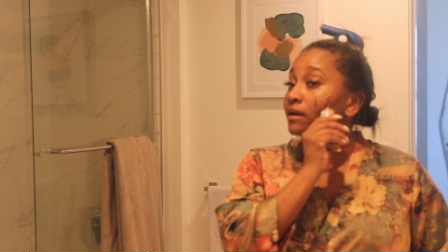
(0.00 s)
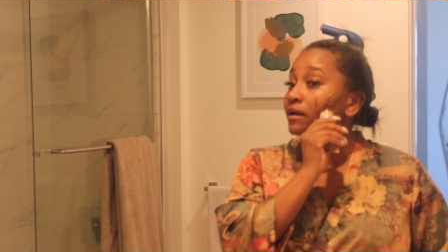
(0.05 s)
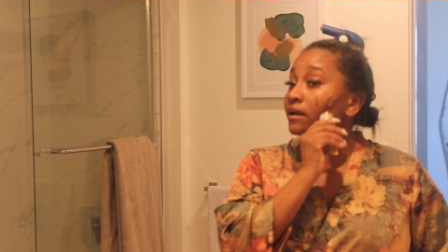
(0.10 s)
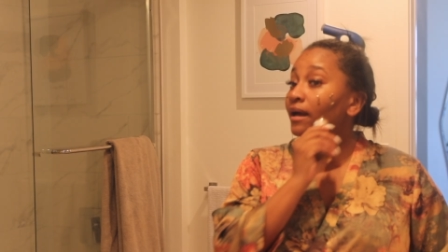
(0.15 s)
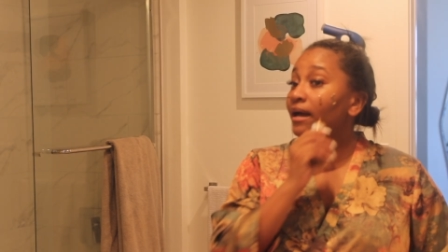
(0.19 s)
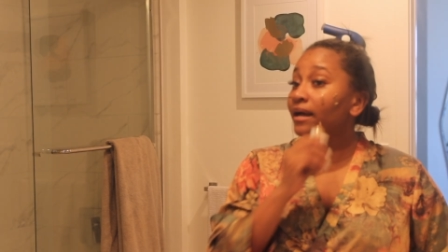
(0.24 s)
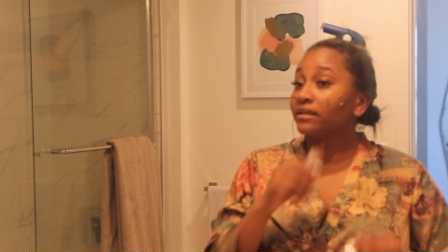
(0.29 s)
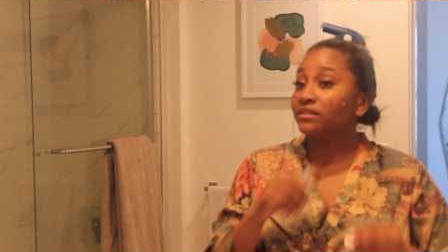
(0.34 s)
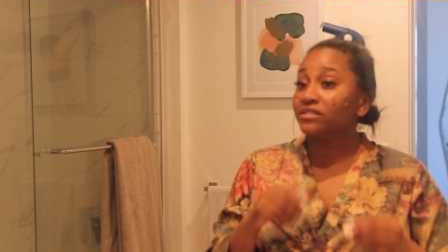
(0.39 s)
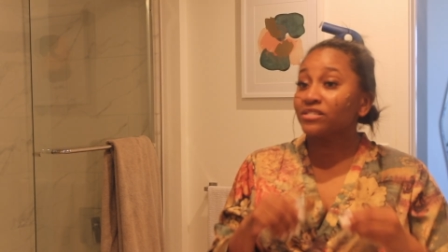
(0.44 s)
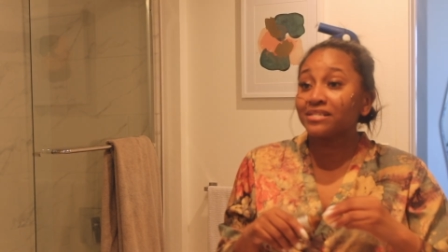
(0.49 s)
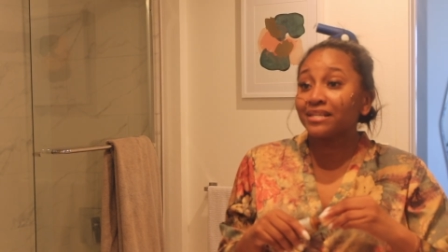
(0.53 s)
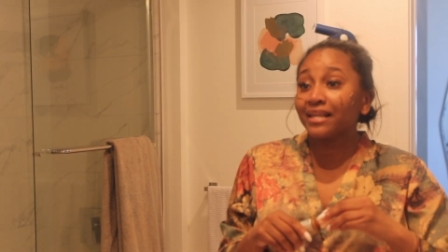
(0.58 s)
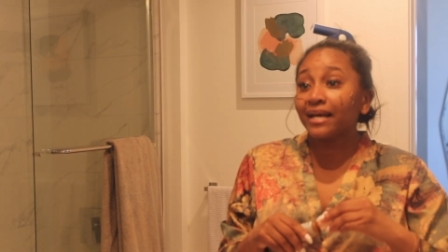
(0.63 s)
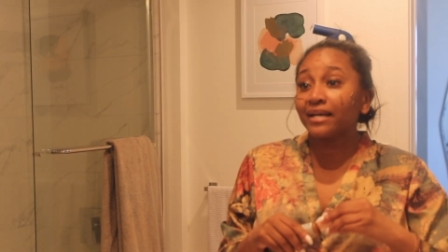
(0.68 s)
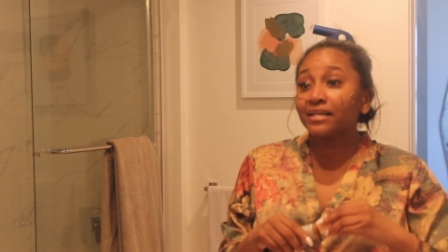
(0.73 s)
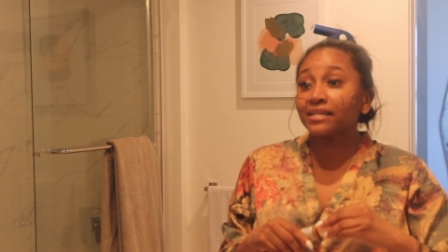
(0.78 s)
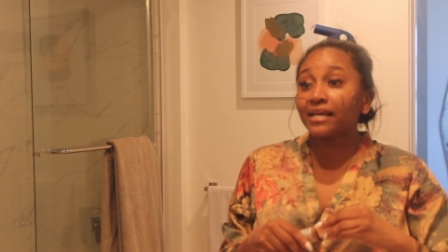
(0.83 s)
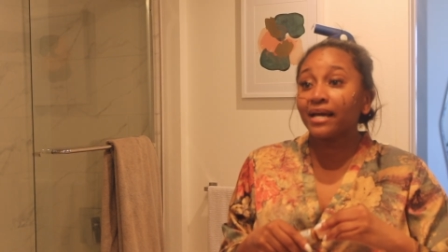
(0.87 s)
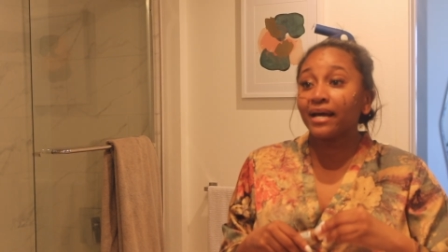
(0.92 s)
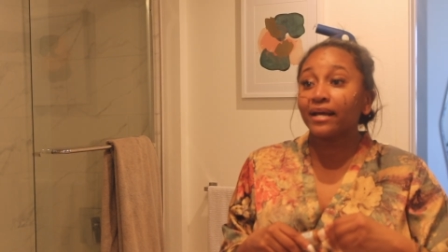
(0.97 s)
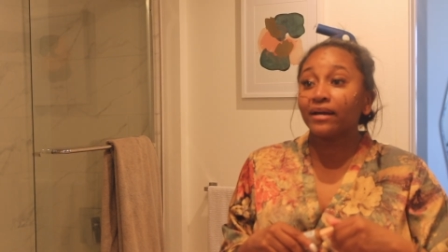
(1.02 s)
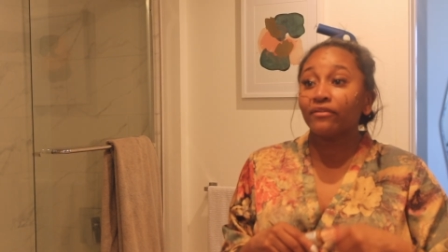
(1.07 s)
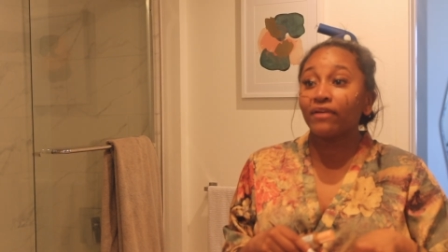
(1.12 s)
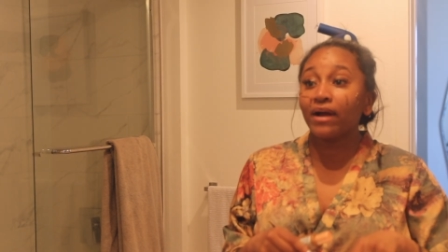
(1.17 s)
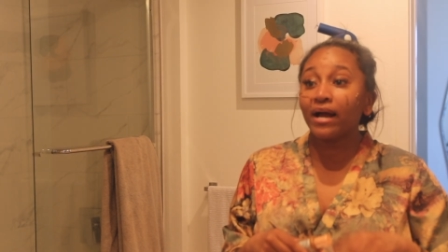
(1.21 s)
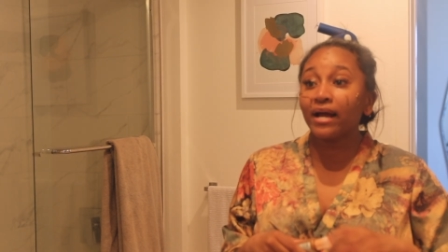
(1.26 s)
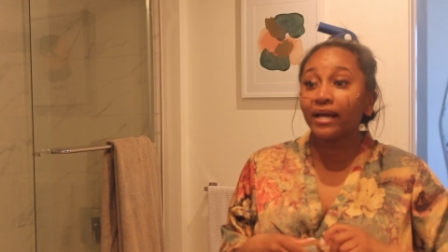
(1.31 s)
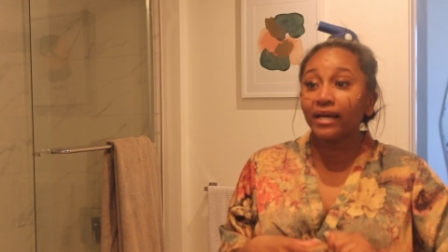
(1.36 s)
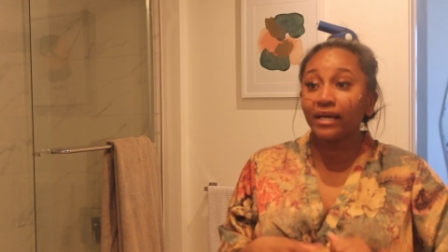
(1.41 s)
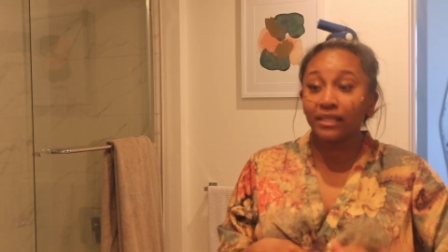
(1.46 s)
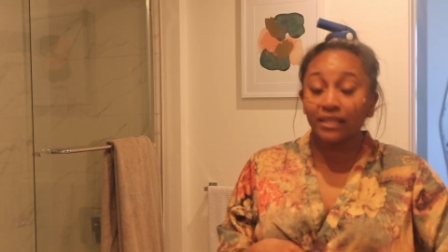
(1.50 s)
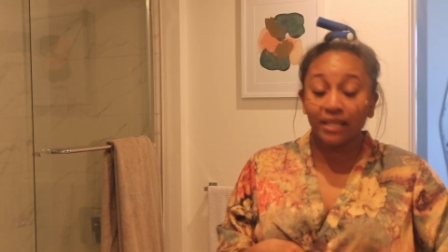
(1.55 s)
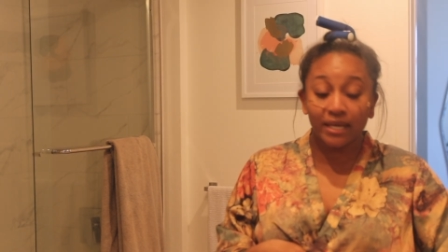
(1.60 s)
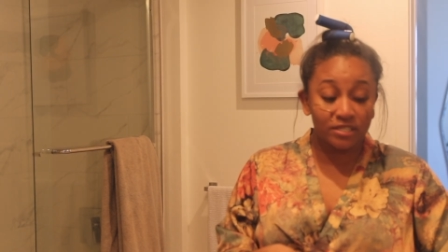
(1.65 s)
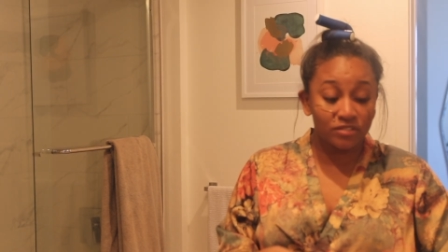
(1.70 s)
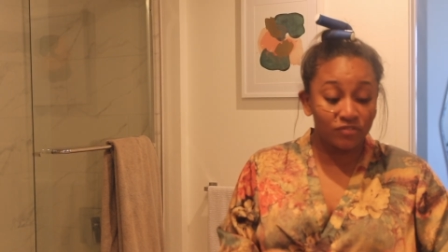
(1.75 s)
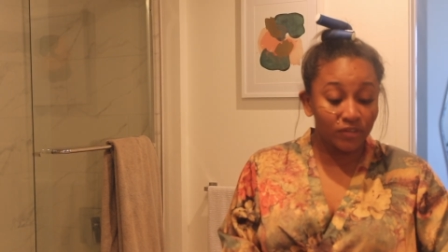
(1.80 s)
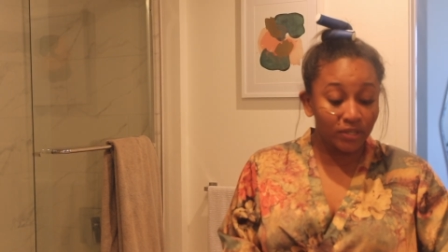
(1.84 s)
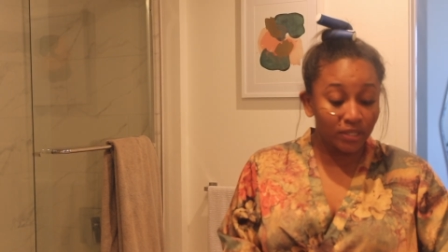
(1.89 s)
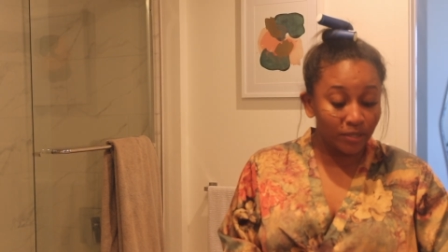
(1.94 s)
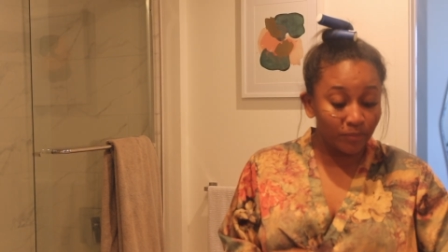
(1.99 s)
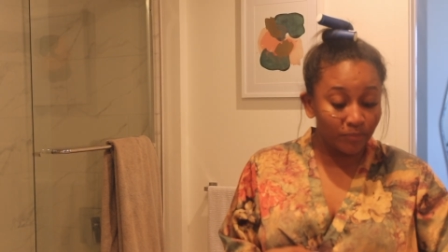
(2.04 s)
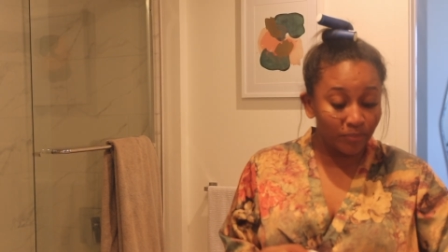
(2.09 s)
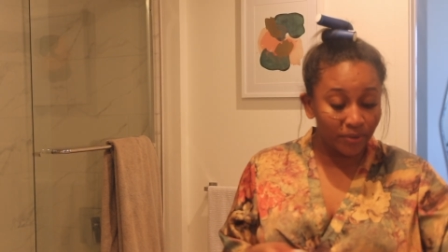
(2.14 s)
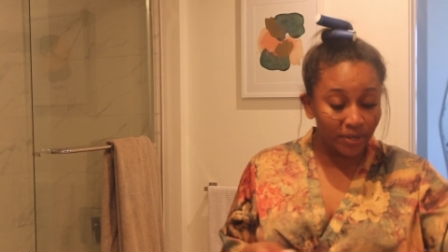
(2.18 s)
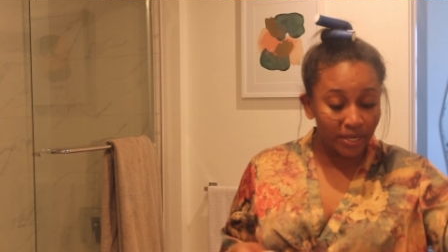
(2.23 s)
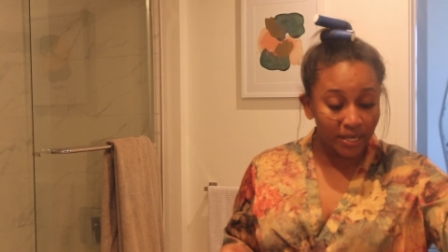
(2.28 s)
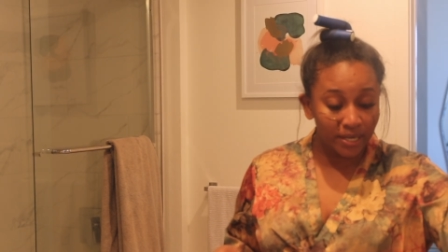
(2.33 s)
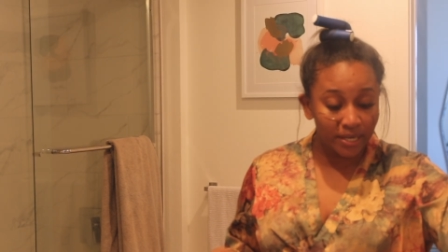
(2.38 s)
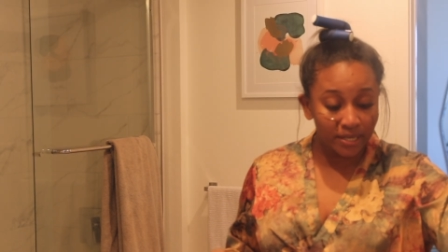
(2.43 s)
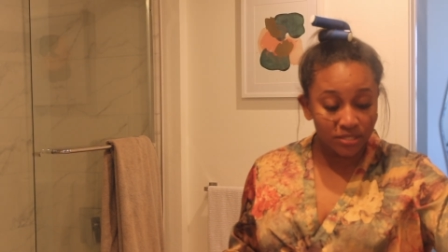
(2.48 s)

and just likes getting ready and likes feeling pretty.